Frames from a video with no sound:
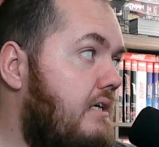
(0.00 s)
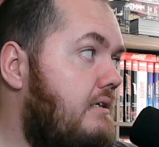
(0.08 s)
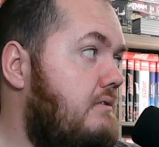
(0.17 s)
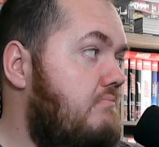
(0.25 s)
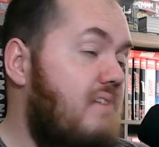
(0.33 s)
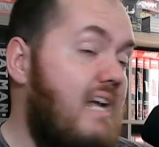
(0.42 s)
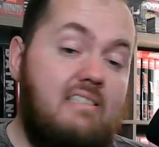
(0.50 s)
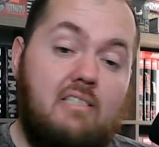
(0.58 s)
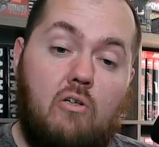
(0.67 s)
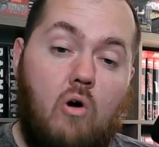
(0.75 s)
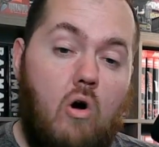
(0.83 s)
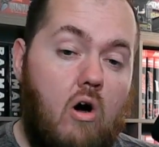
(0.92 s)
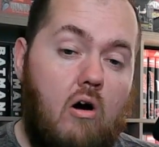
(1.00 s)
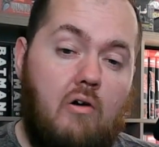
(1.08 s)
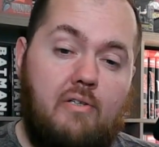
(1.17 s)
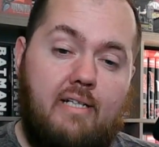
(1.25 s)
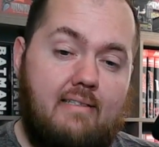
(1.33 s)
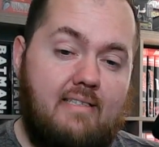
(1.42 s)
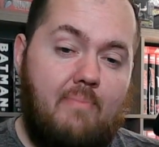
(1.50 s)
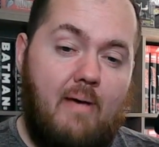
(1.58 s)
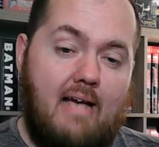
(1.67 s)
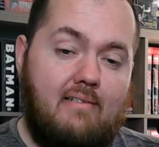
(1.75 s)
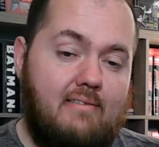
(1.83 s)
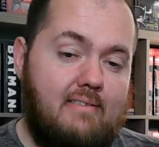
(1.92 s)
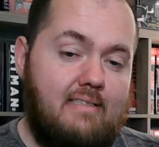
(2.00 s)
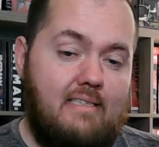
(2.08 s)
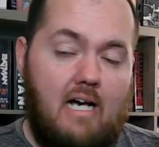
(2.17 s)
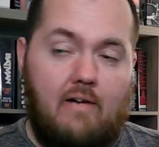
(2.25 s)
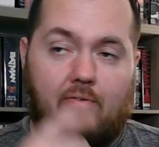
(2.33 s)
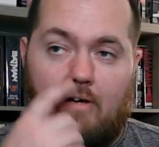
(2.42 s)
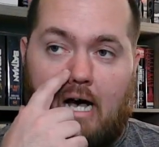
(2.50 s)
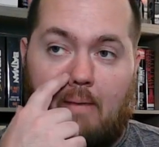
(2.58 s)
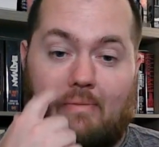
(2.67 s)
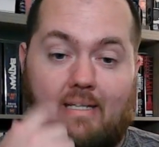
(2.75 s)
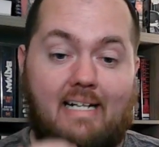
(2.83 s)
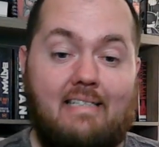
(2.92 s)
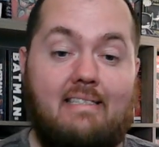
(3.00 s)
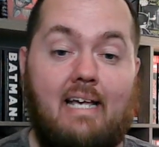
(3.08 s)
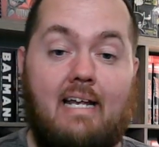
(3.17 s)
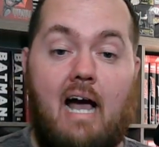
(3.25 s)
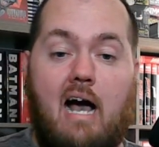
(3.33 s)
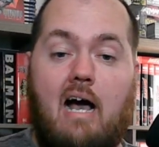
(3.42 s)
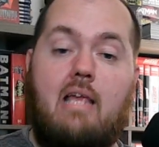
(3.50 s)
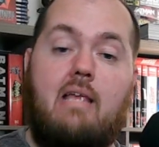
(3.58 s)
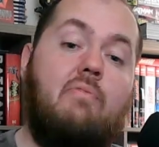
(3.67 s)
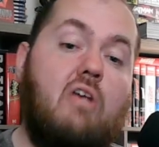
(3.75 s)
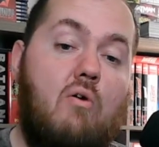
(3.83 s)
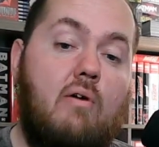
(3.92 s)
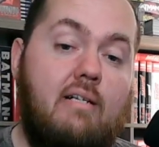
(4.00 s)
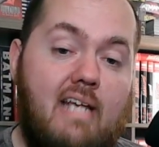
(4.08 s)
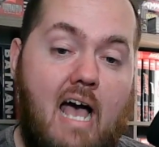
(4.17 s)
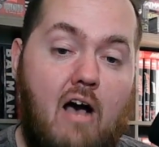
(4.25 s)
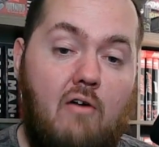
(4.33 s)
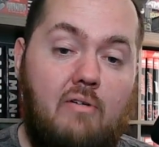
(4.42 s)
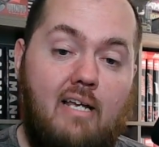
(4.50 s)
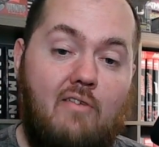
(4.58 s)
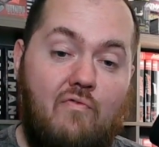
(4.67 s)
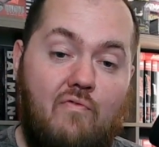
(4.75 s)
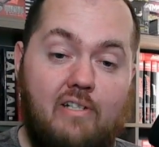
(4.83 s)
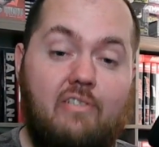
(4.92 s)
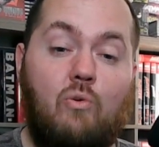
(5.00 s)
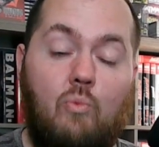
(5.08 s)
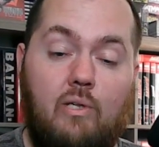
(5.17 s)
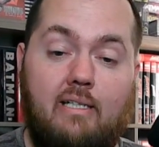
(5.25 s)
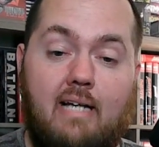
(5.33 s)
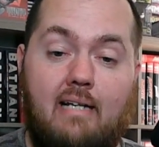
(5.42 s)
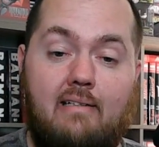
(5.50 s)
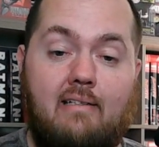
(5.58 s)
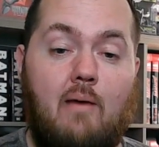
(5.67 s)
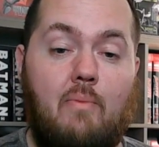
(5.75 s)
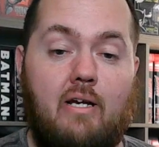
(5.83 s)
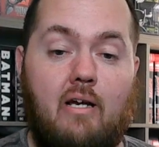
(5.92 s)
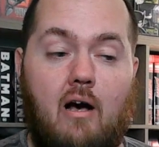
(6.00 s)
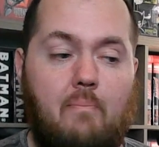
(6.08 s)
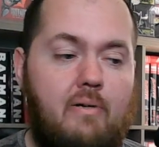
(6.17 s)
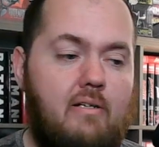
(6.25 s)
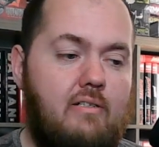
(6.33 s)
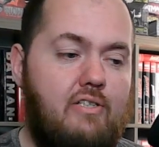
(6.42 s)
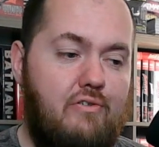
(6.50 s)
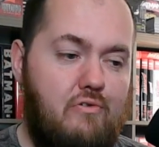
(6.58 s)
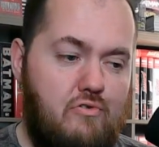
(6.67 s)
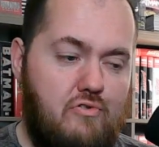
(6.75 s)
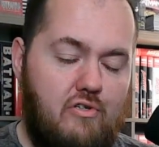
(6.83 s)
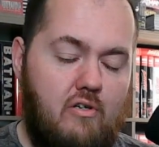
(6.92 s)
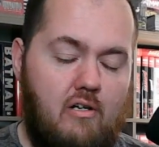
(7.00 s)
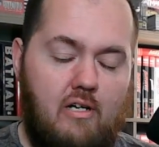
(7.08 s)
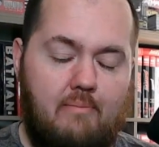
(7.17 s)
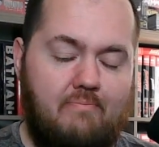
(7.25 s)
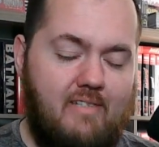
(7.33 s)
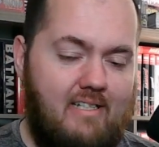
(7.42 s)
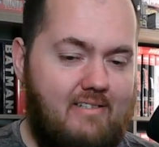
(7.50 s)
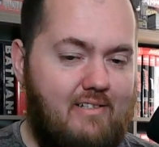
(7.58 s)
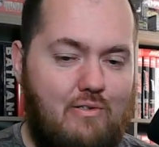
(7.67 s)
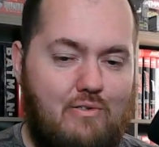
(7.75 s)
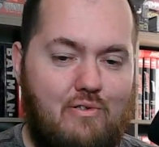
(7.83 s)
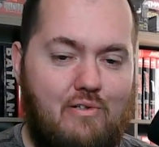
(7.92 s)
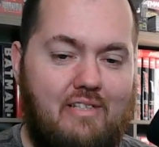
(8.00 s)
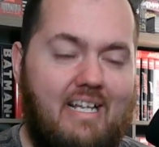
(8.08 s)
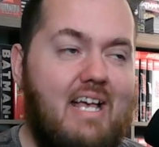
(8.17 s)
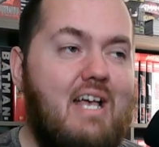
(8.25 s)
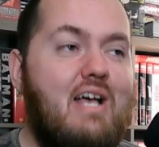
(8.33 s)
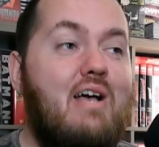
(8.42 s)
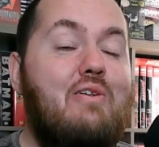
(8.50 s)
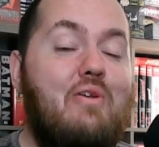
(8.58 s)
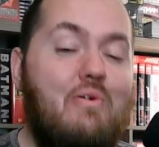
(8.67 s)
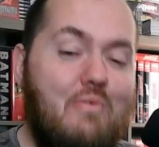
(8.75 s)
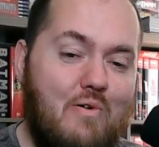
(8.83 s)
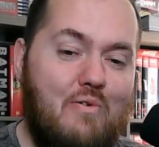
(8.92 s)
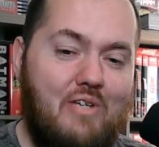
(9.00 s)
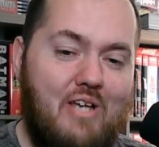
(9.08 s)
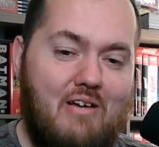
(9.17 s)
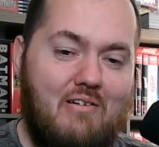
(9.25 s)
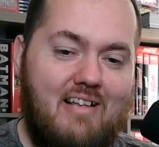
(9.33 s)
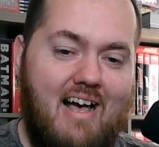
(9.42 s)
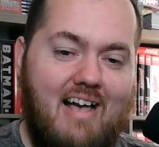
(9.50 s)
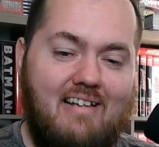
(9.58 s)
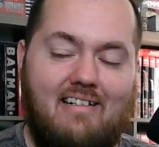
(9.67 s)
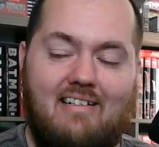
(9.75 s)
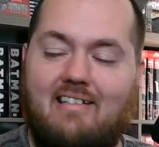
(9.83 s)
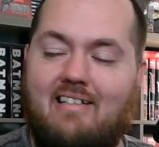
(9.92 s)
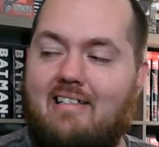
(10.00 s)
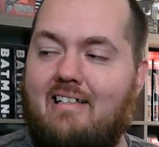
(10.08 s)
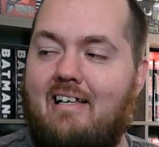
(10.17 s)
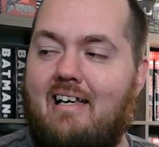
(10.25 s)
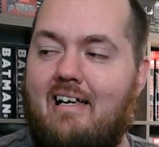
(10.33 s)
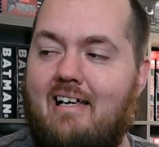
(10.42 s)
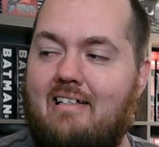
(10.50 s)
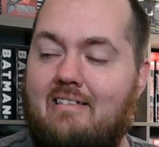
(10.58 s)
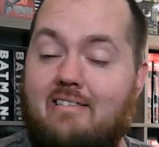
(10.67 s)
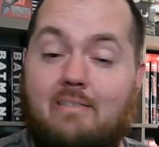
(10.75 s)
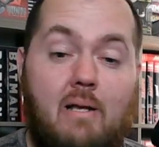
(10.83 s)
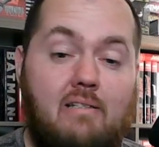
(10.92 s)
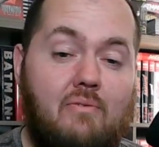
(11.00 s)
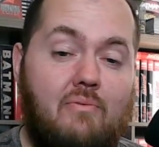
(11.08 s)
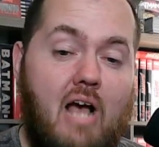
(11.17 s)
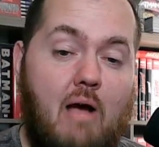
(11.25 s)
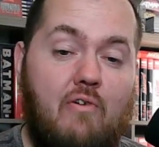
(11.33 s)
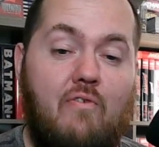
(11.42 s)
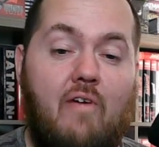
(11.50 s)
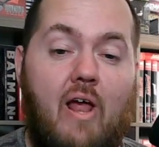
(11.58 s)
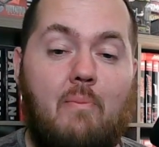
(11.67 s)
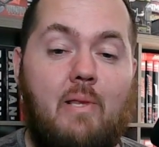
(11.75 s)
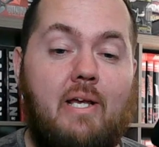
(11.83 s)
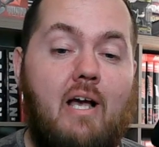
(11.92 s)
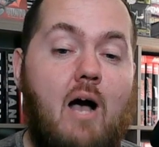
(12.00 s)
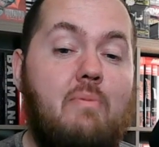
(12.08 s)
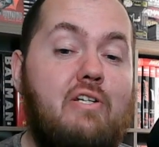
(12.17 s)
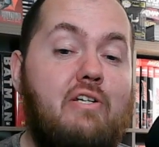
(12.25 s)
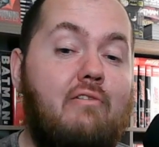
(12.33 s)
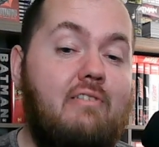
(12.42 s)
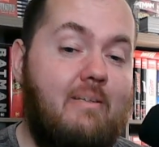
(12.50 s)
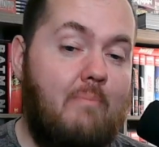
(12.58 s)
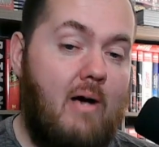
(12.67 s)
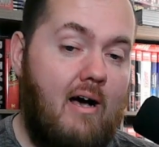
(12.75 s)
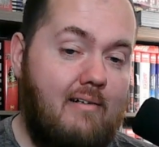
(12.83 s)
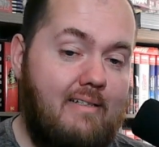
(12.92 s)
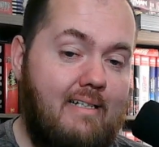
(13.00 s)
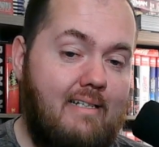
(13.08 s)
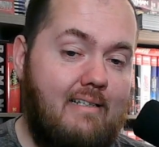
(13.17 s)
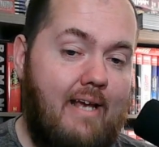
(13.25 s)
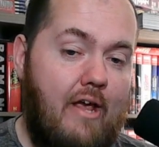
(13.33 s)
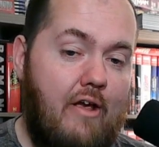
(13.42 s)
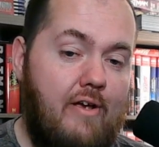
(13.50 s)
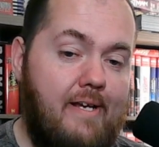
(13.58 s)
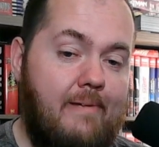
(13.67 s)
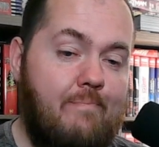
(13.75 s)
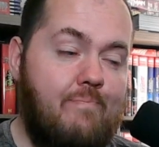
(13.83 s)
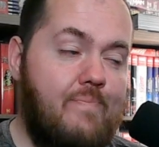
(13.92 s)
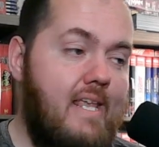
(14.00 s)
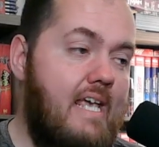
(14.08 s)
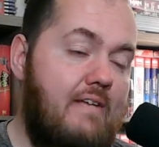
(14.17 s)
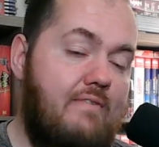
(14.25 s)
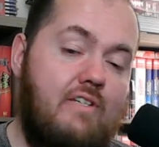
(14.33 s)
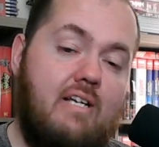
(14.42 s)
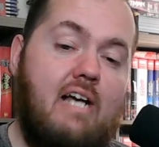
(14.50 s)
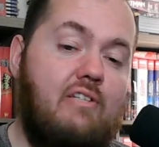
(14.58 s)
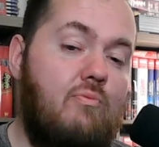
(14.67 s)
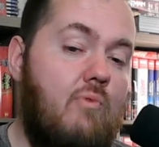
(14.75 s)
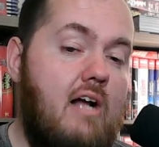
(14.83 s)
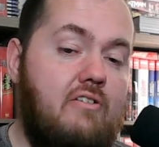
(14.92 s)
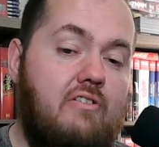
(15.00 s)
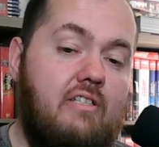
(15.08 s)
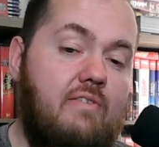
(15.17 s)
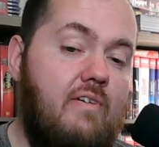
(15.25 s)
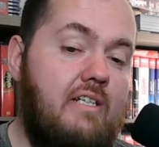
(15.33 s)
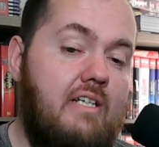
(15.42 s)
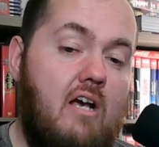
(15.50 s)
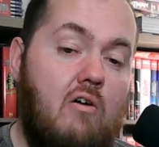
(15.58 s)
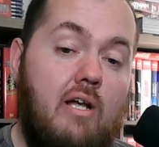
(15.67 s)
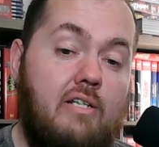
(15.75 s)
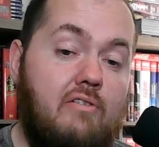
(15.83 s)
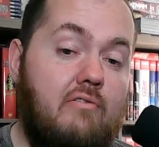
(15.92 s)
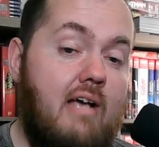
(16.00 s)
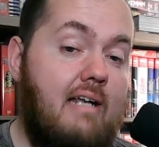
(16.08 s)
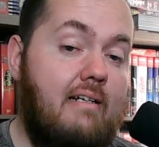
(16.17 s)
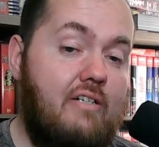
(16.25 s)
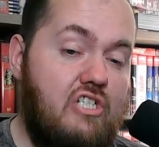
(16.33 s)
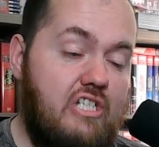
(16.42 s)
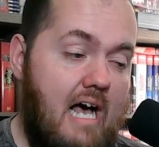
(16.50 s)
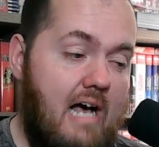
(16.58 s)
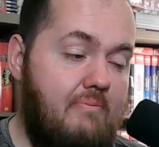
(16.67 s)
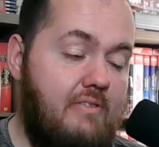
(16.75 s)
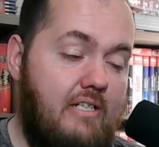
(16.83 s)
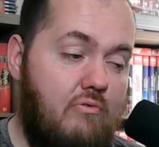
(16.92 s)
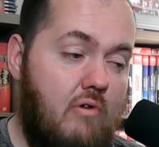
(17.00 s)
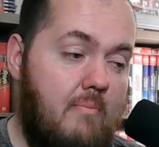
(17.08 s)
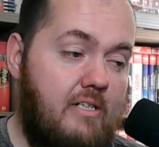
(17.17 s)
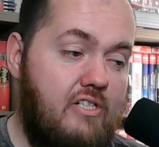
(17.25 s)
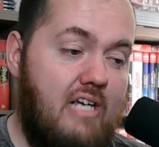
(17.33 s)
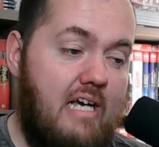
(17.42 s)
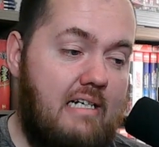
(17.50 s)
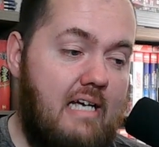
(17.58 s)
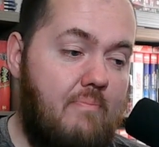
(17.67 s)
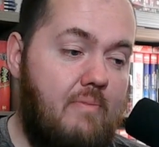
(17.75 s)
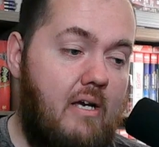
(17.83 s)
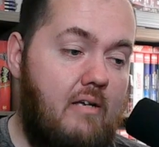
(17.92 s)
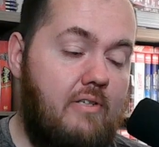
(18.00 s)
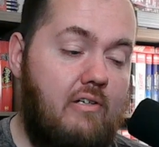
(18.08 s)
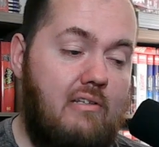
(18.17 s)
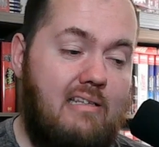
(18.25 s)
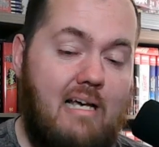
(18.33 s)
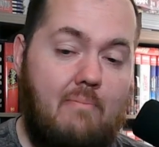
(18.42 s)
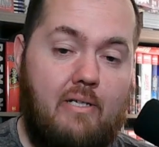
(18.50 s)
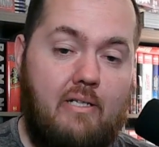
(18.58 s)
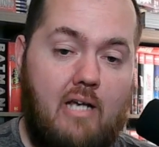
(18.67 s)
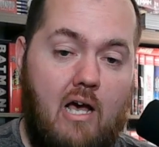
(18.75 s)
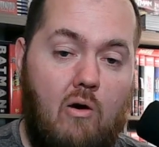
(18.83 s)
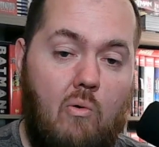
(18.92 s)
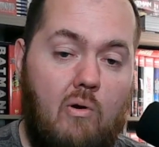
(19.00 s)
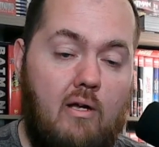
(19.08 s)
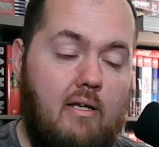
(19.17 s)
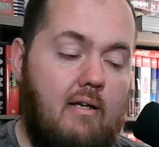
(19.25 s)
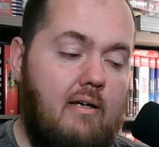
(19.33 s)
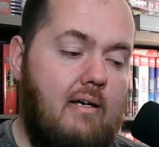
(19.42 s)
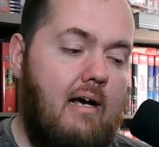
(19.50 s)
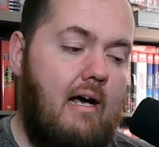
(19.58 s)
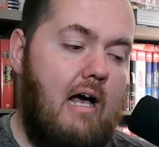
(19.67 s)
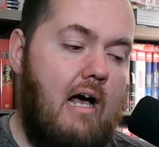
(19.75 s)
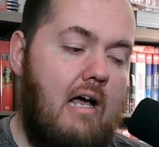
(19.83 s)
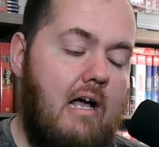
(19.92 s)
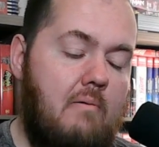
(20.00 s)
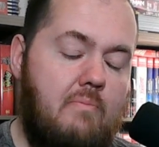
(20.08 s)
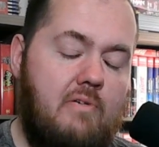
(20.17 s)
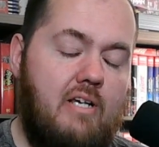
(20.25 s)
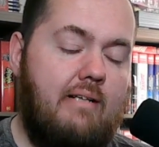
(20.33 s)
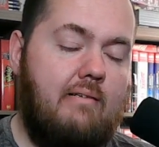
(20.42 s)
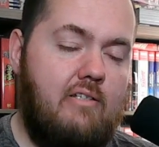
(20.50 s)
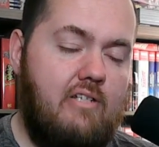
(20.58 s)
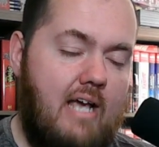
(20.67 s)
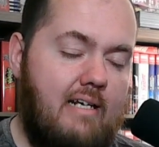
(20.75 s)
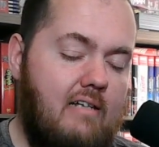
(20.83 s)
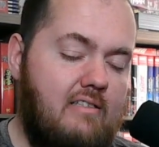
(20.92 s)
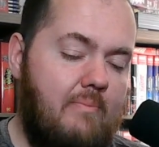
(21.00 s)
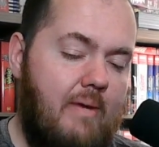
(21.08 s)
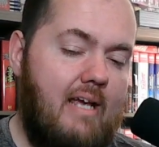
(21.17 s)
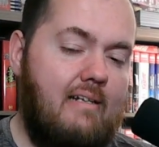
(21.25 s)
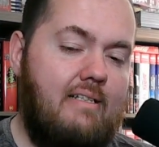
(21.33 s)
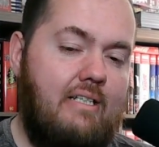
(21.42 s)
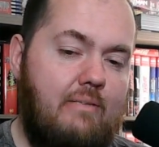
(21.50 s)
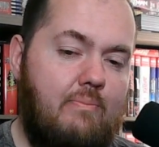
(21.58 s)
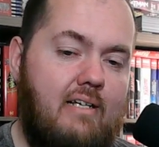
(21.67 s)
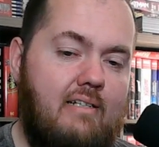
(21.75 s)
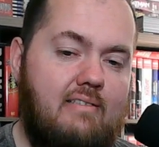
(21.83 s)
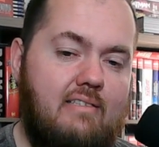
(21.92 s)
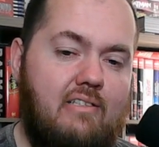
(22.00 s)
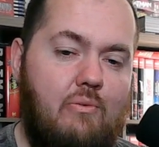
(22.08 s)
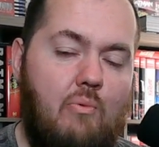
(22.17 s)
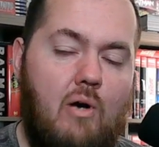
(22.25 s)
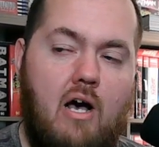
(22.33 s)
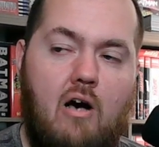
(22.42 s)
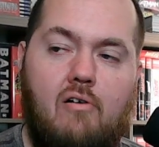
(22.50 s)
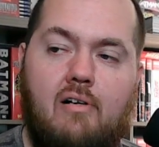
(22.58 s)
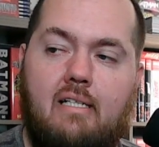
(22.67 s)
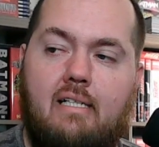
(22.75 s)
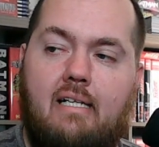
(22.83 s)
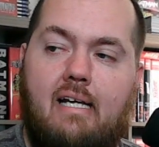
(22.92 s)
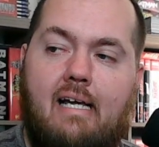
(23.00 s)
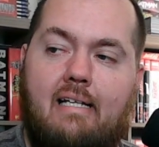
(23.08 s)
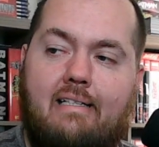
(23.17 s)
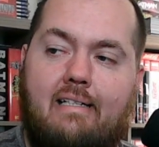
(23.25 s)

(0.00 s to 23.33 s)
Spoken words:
Nice little haul to get us back into stuff. Like I said, I am going down this weekend coming up to not to New Jersey, to North Carolina and spend some time with family. I'll be doing some hunting in the area. If you guys watch this video and you got any shops that you want me to check out down there, let me know. I'm gonna be checking out some antique places as well, and